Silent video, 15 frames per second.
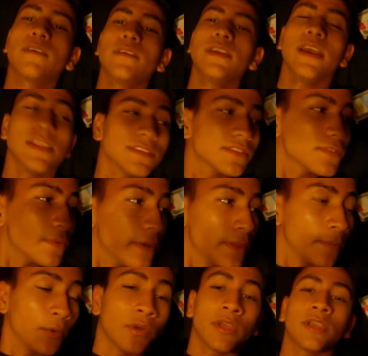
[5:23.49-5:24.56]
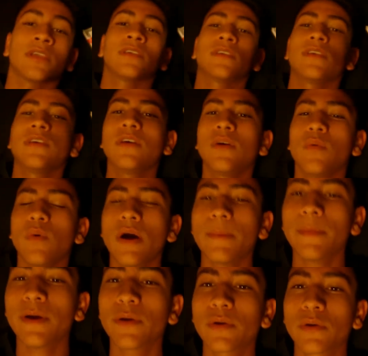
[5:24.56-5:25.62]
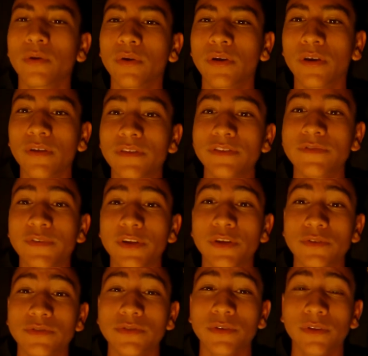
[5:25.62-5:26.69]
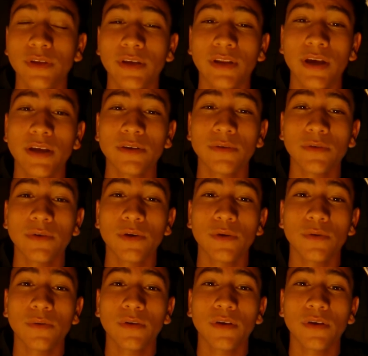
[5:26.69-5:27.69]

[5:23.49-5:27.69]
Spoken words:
Yeah, it's 3 in the morning. Why am I recording all these videos so late? I don't know.